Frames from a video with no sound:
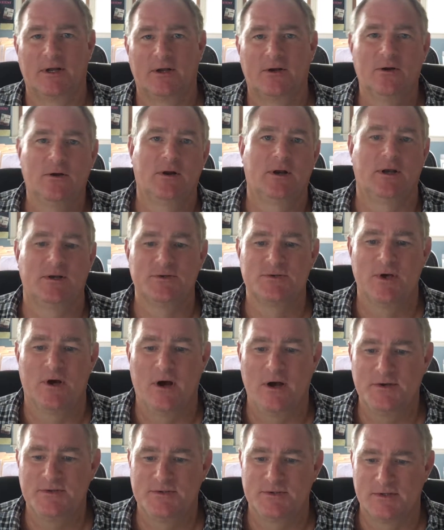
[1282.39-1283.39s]
a good
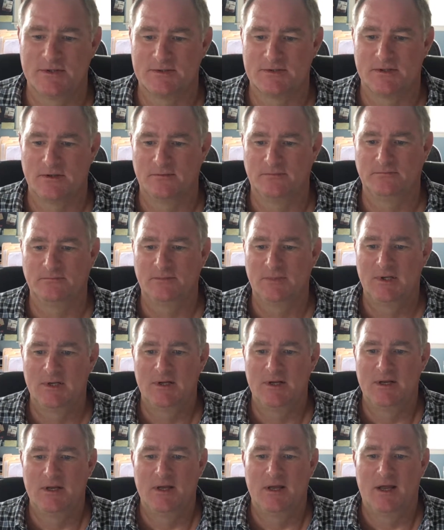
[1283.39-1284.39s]
exhaust system.
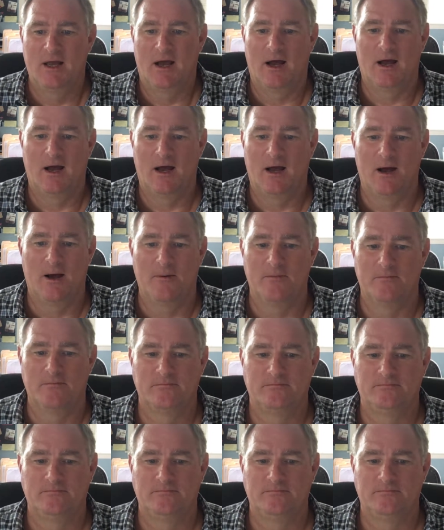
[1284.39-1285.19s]
I